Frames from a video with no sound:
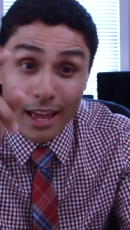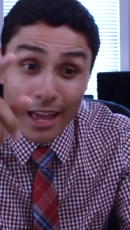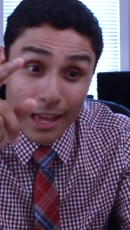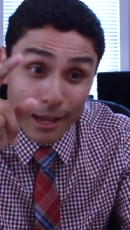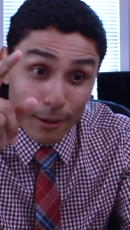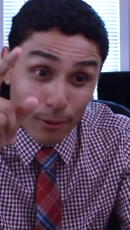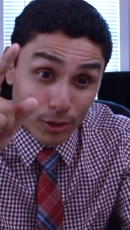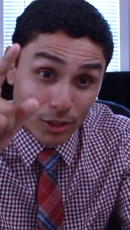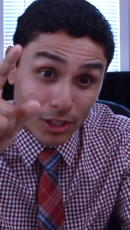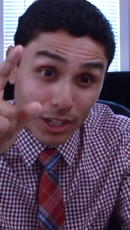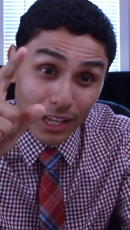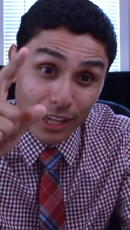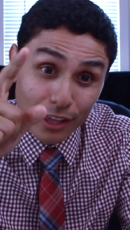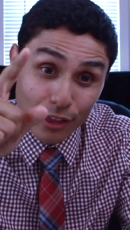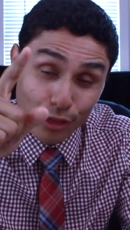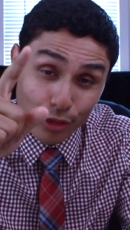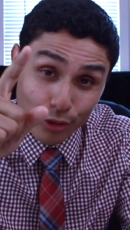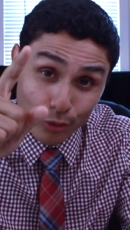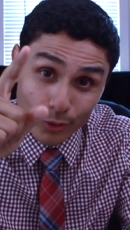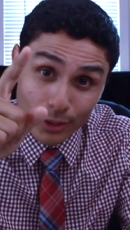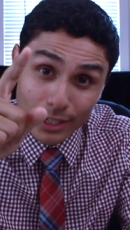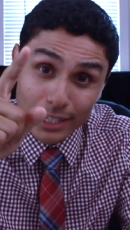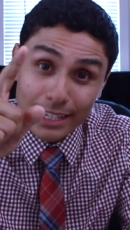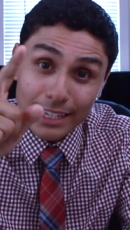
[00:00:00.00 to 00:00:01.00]
it was like
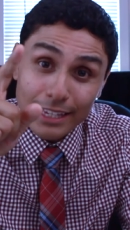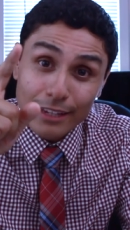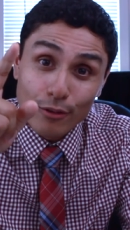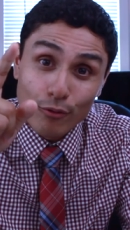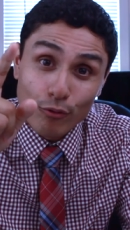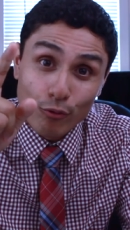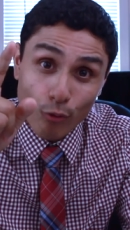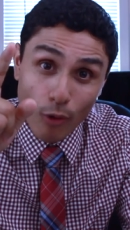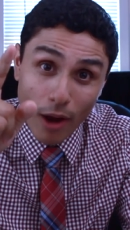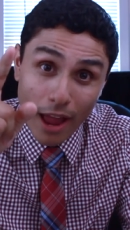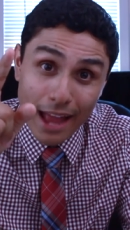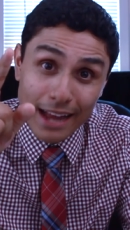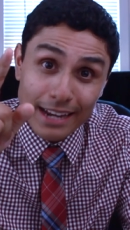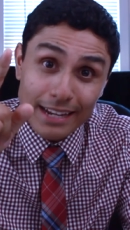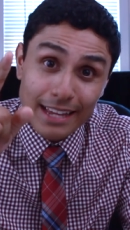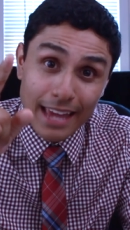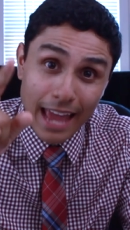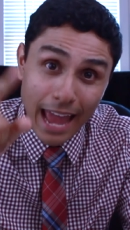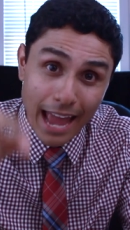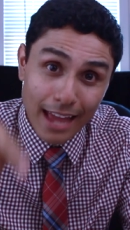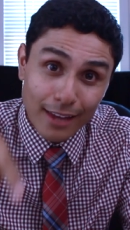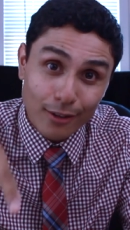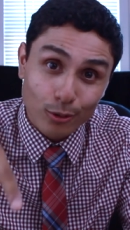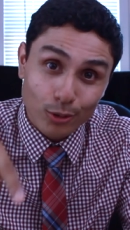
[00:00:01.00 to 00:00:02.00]
three red
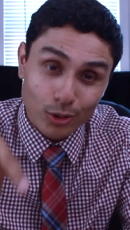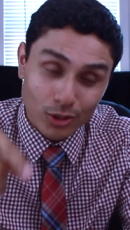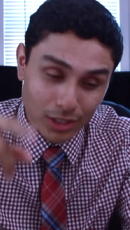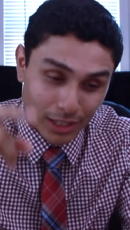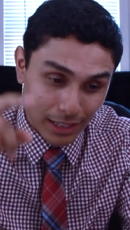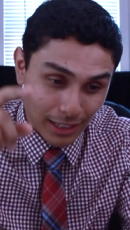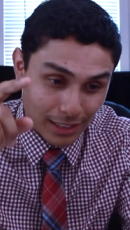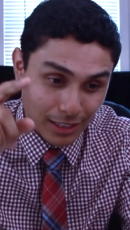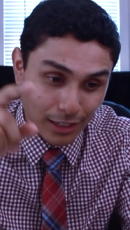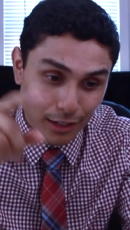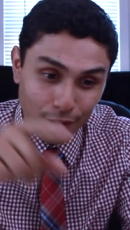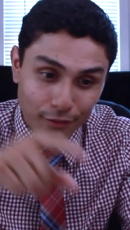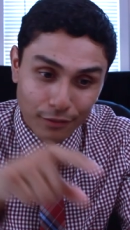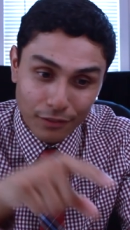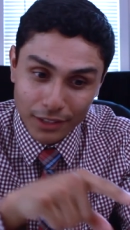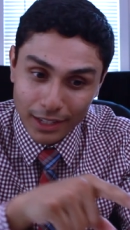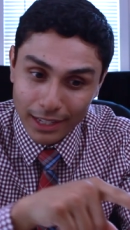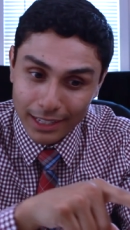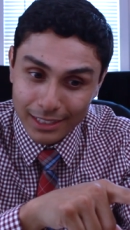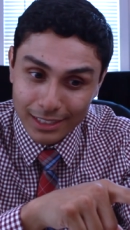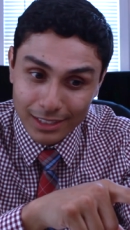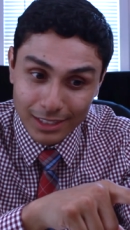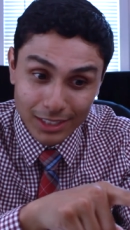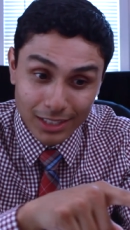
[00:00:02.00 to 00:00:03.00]
candlesticks of
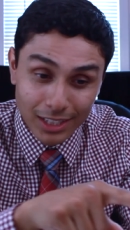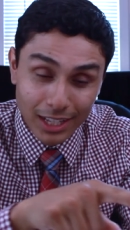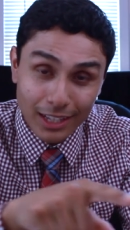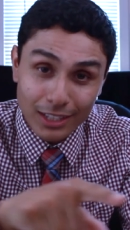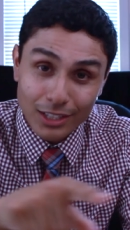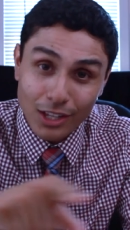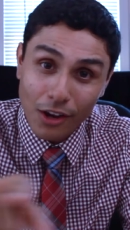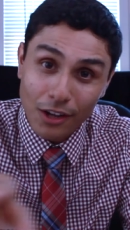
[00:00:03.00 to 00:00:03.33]
like six